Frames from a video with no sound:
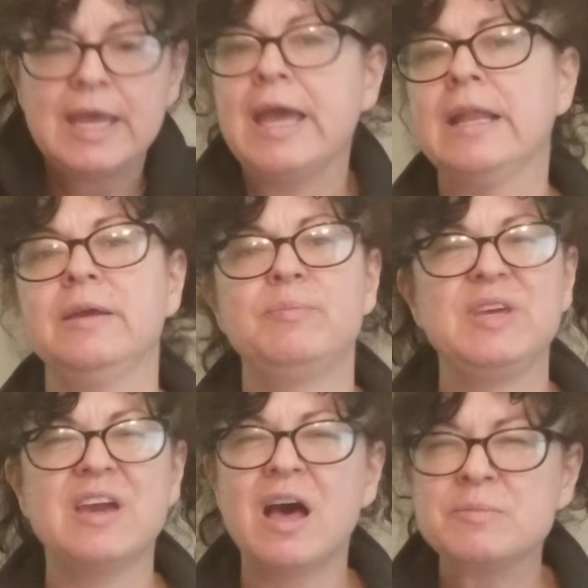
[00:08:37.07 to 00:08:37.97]
and it
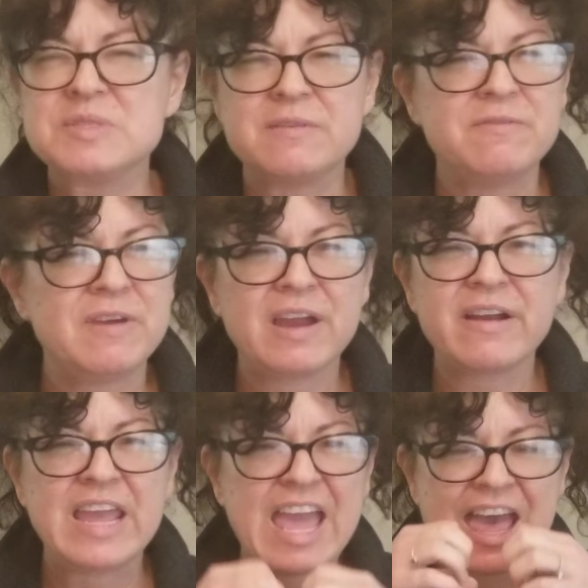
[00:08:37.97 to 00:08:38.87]
becomes a
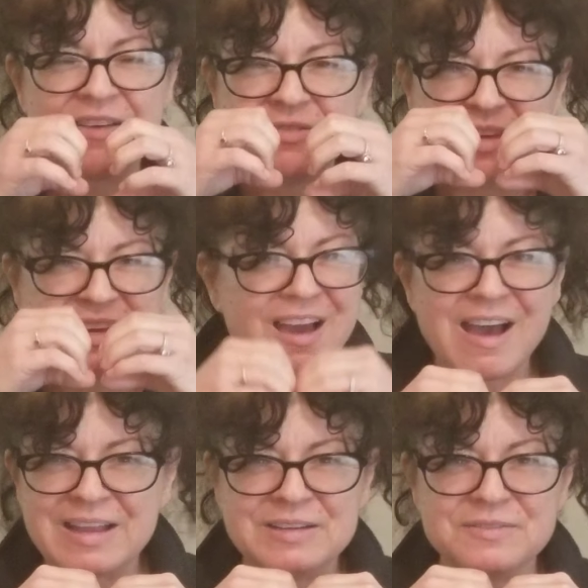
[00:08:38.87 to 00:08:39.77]
very heavy
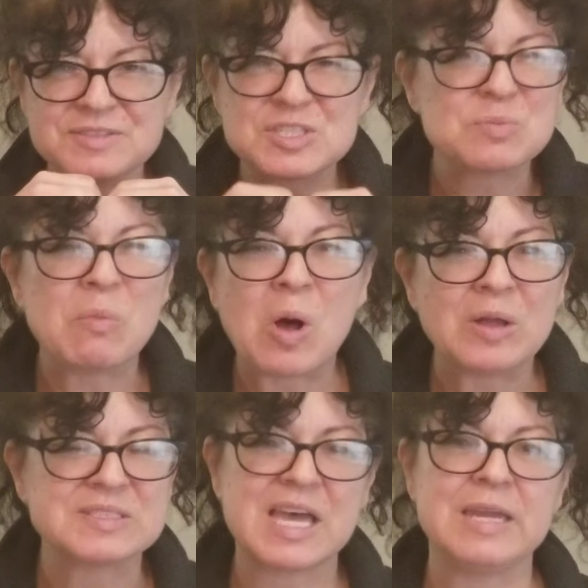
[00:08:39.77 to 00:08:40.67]
kind of
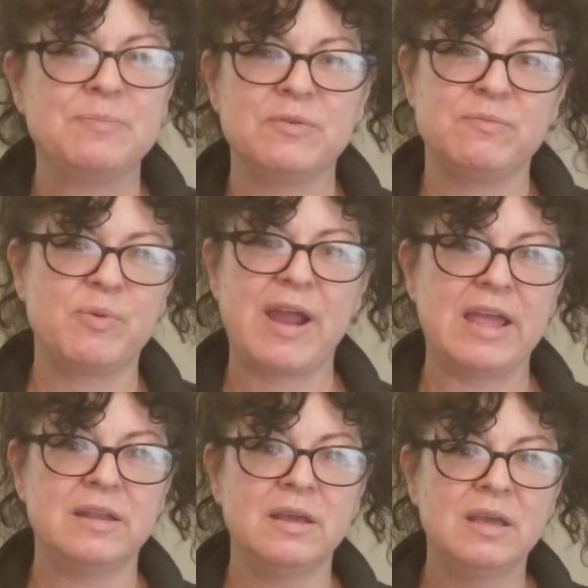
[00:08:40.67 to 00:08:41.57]
small type of bread.